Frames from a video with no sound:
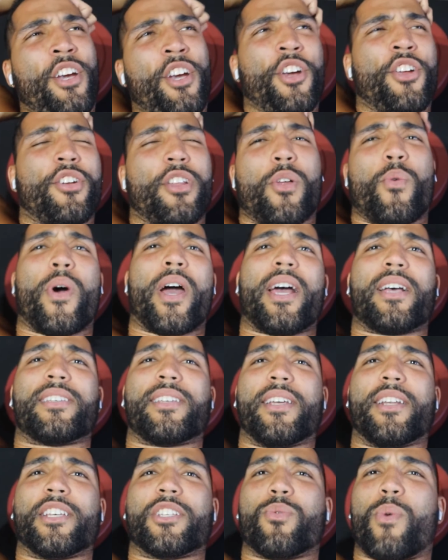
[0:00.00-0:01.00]
you know, the way I see
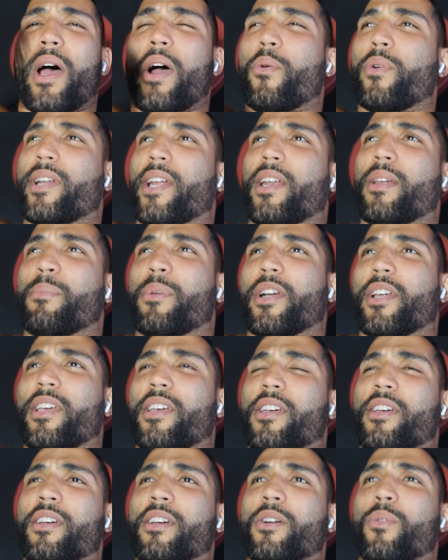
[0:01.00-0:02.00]
it is, why are
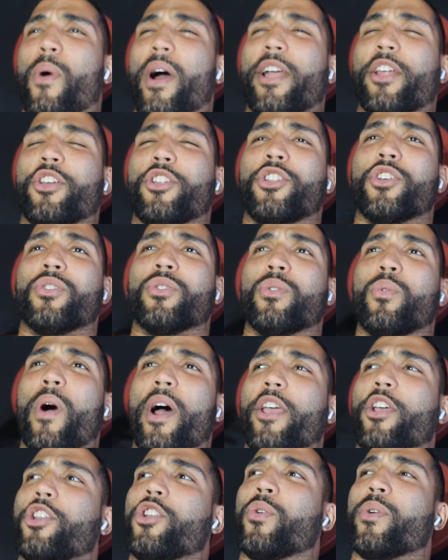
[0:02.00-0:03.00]
you
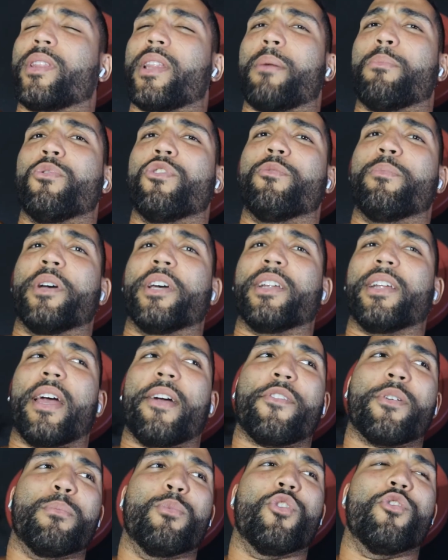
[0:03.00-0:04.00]
doing that movement?
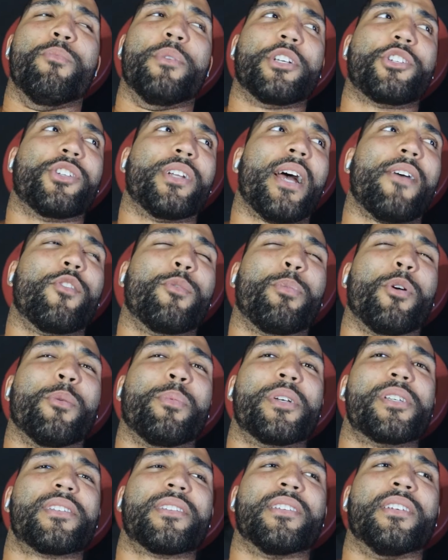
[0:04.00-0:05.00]
Every movement should have a
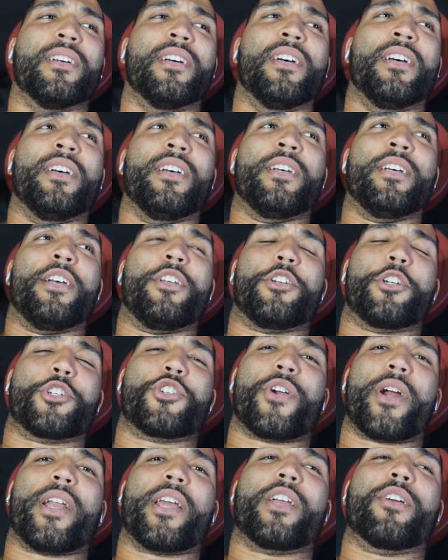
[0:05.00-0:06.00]
purpose in your
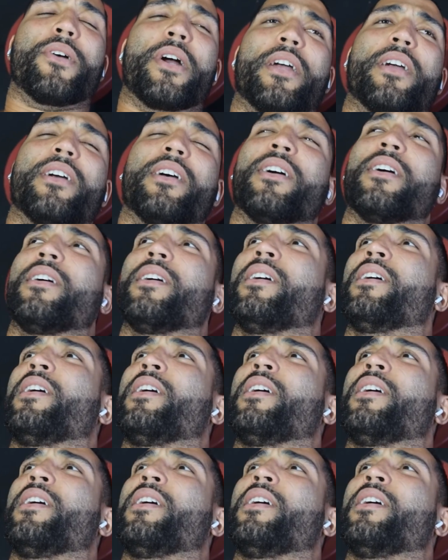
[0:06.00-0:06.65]
training, right?